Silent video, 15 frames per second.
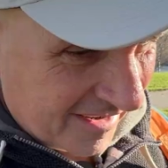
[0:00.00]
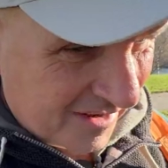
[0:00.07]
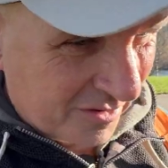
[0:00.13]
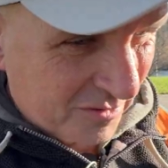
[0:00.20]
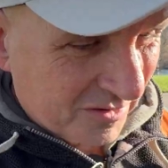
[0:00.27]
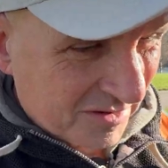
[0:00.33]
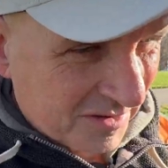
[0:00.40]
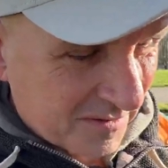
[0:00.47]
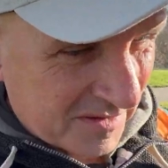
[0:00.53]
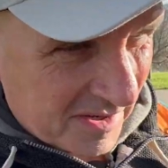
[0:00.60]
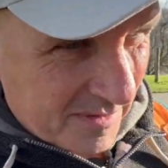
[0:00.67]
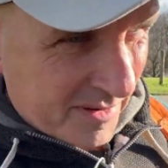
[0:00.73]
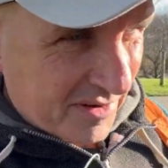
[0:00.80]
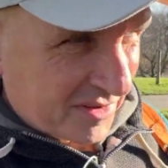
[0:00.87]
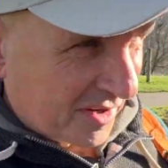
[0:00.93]
Goodness knows how they
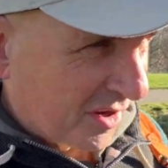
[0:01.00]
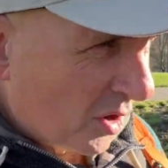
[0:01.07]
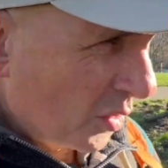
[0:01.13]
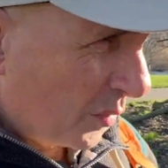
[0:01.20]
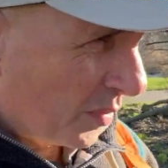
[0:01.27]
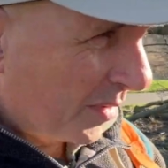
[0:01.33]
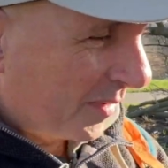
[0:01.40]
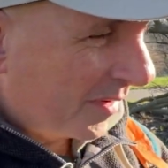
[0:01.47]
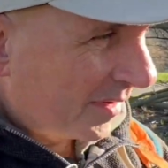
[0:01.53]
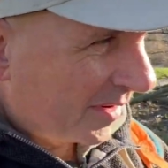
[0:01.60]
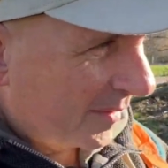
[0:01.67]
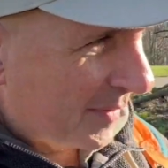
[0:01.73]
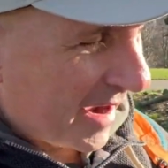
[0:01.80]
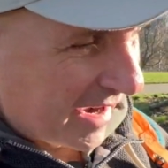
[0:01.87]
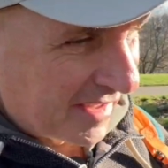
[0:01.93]
managed to cope
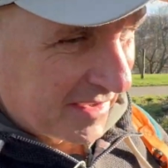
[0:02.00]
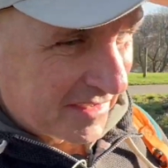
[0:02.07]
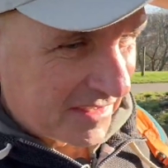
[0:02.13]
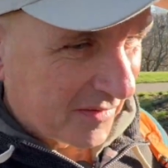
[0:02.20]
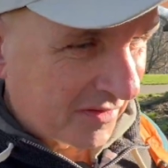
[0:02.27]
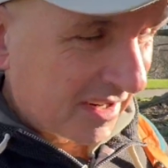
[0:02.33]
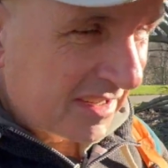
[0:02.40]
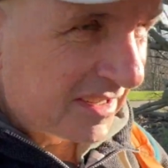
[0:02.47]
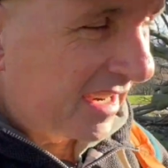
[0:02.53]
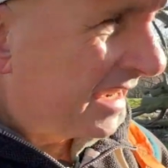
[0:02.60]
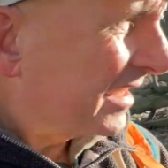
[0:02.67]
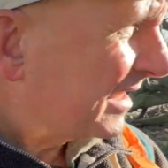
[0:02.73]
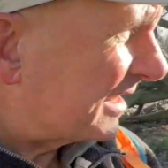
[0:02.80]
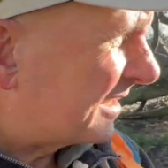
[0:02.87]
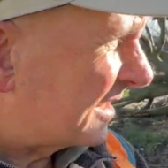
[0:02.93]
back in the 70s and
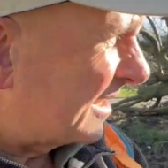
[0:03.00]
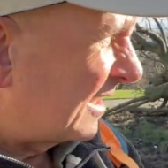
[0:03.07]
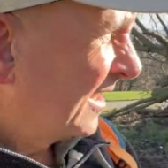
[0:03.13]
80s.